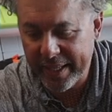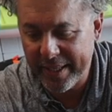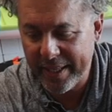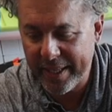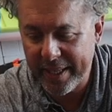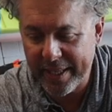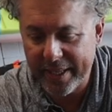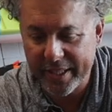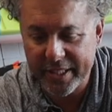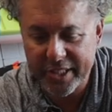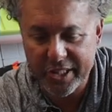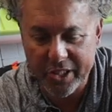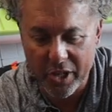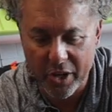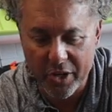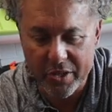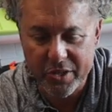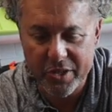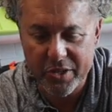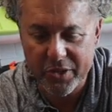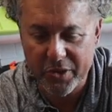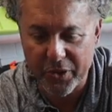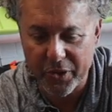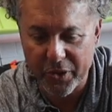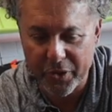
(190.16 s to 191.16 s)
gear
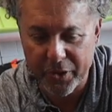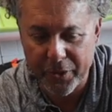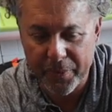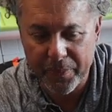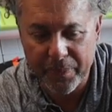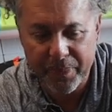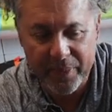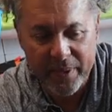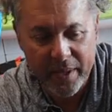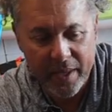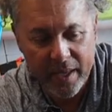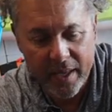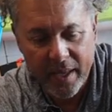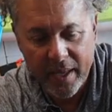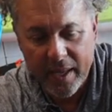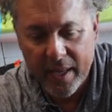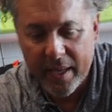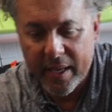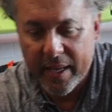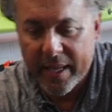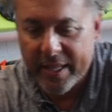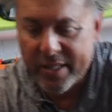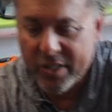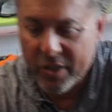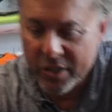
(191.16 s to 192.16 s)
shows through.
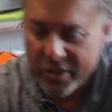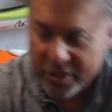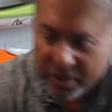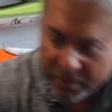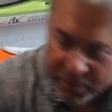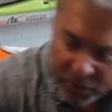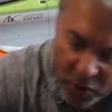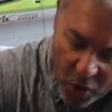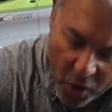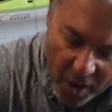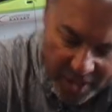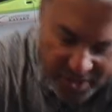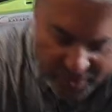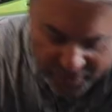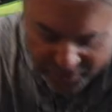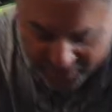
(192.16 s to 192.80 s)
It's got some nice